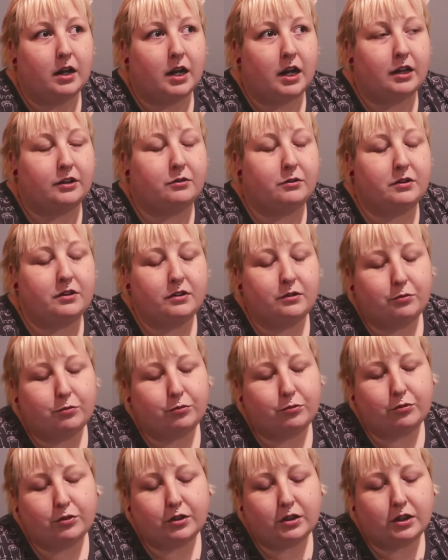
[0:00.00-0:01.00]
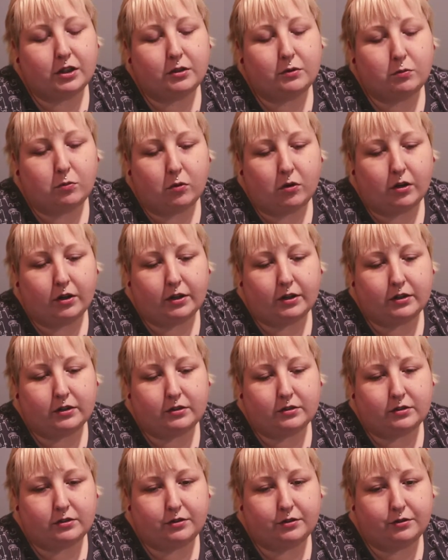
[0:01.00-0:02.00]
And so I just really
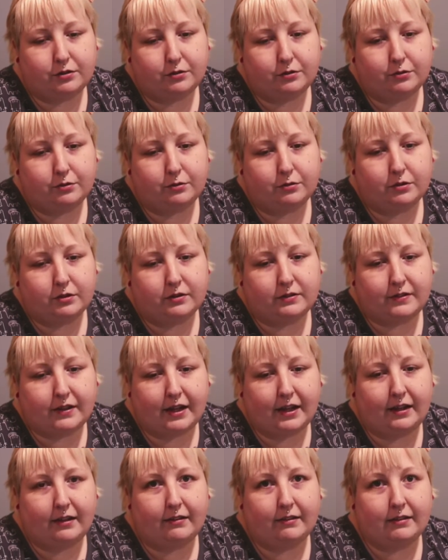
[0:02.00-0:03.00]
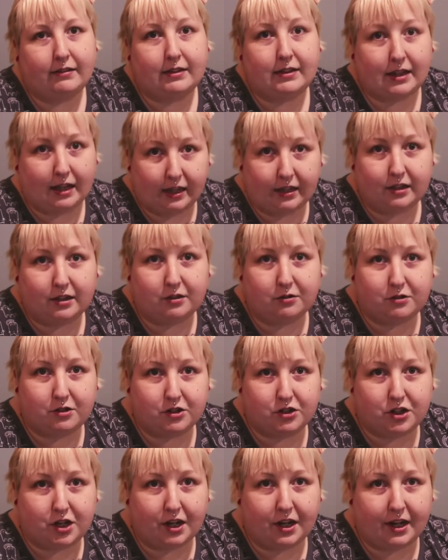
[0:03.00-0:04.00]
want to say thank you to
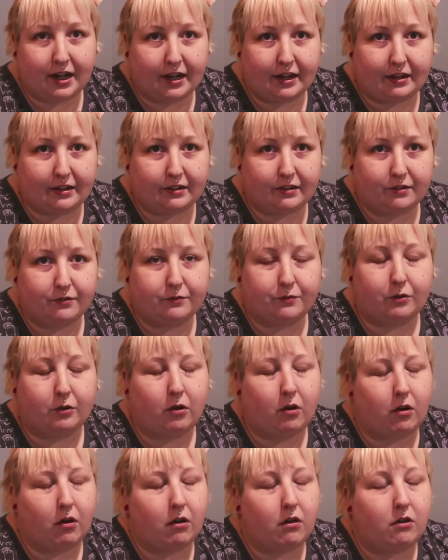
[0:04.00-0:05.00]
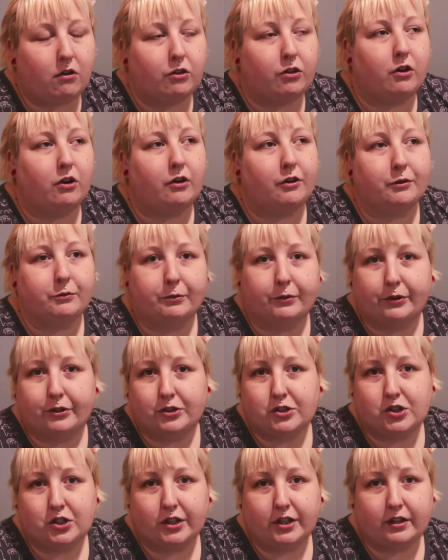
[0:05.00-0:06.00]
Cheyenne for all the hard work
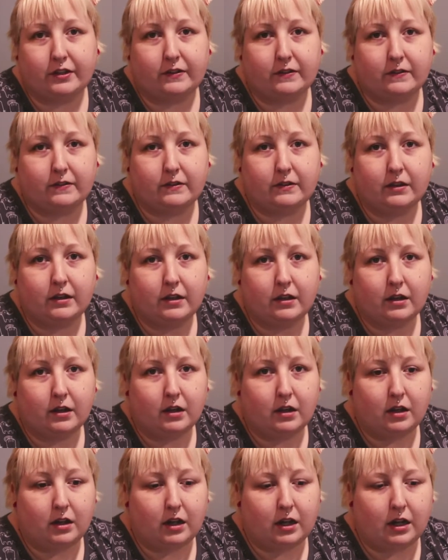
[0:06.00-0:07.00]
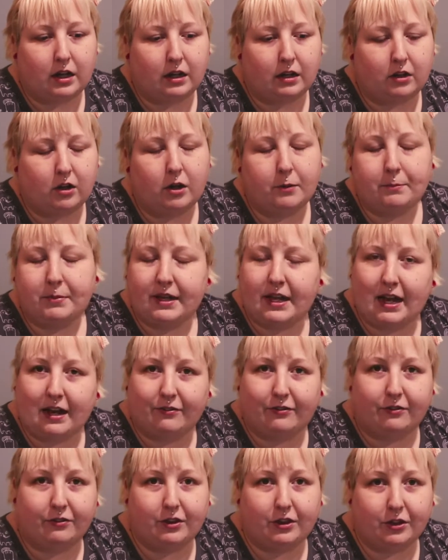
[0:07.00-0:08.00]
she does on
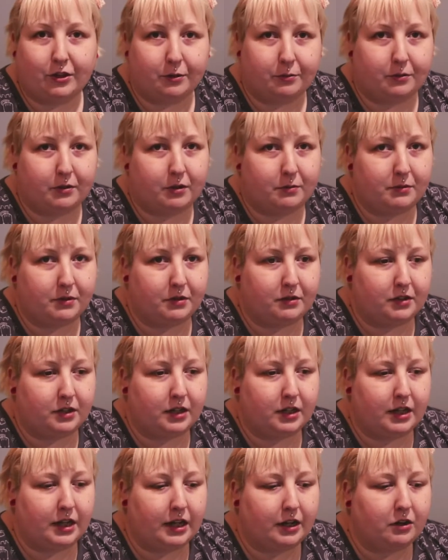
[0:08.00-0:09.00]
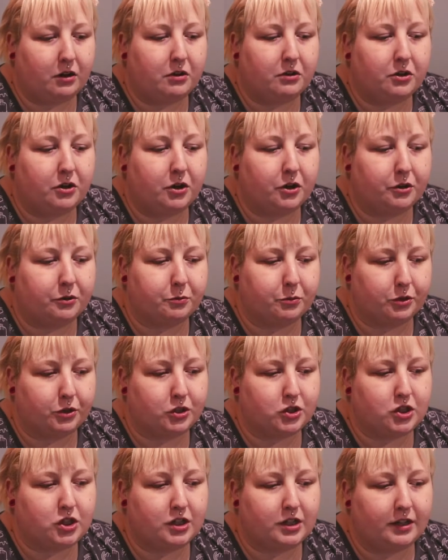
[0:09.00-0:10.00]
behalf of the LARP community, and all the hard
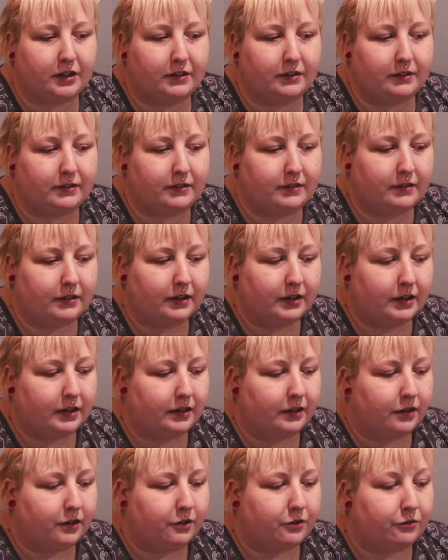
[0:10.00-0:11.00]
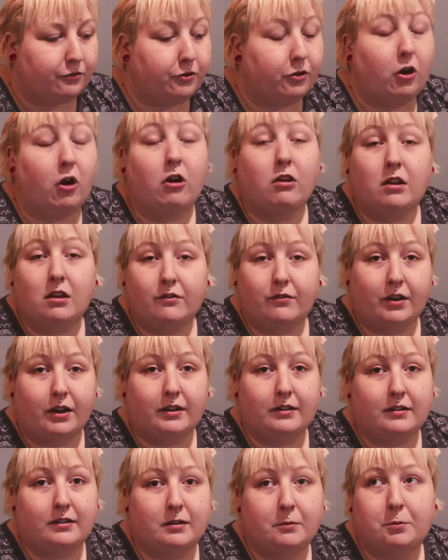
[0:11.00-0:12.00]
work she does for all of
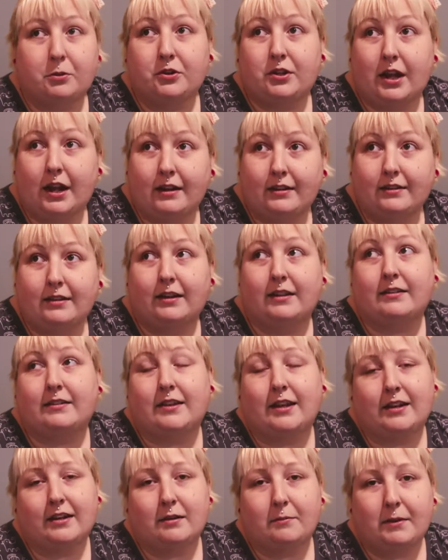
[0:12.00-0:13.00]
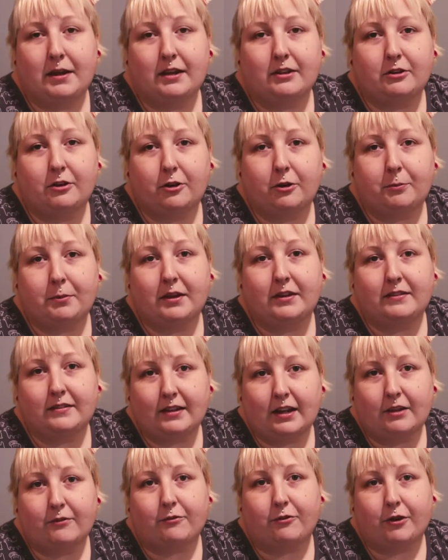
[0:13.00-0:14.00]
us to protect us and to make LARP a
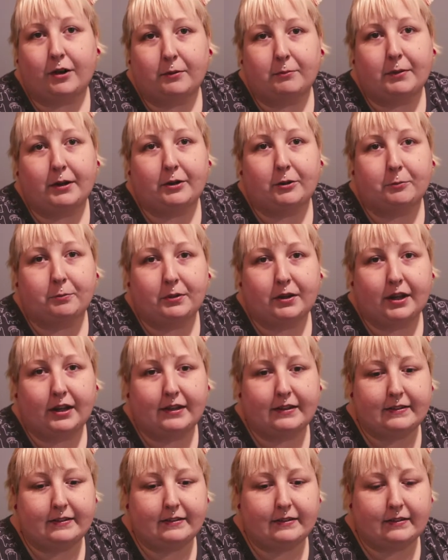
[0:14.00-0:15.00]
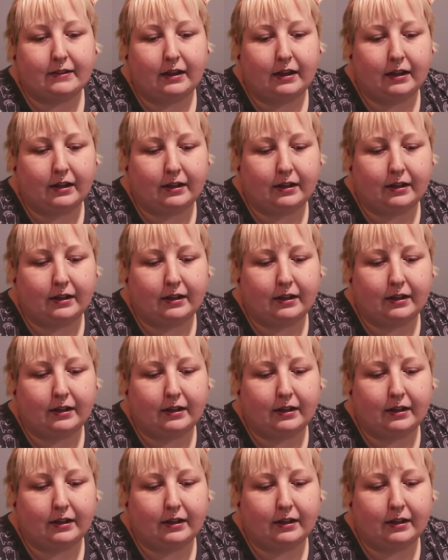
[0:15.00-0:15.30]
safer and better place.